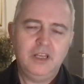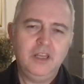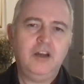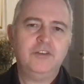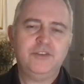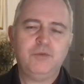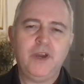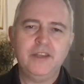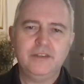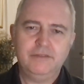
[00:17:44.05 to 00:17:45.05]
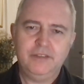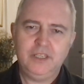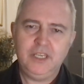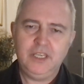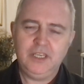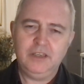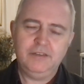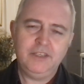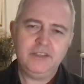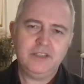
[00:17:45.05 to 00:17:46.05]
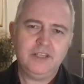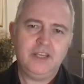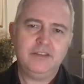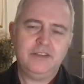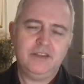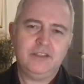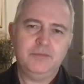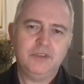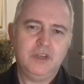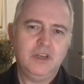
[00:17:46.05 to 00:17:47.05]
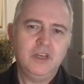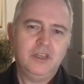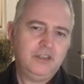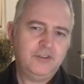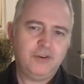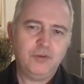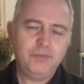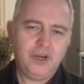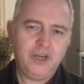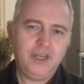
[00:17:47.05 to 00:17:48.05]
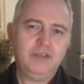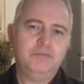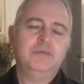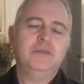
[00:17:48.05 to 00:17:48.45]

large swathes of these internet systems are controlled by